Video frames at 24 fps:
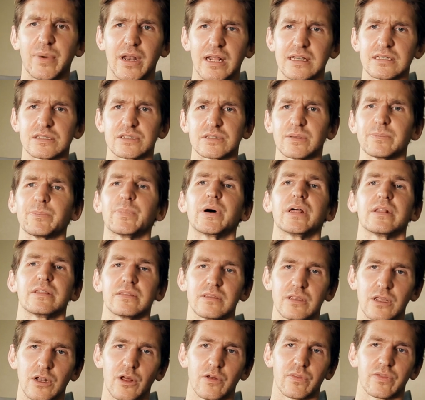but
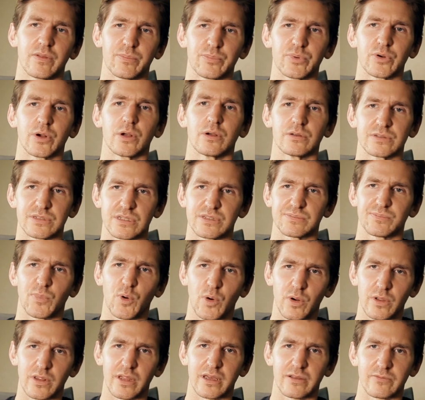the prose is
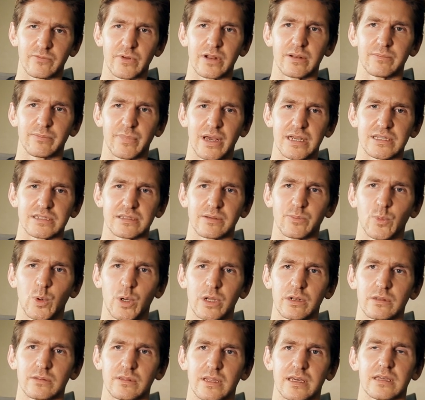more written by
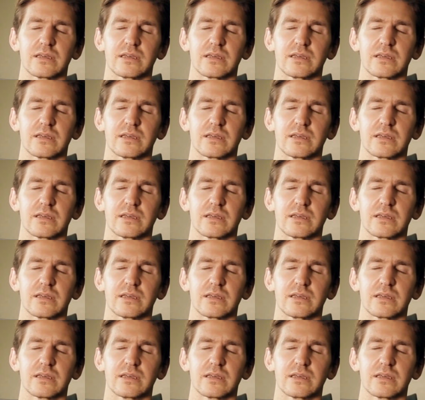someone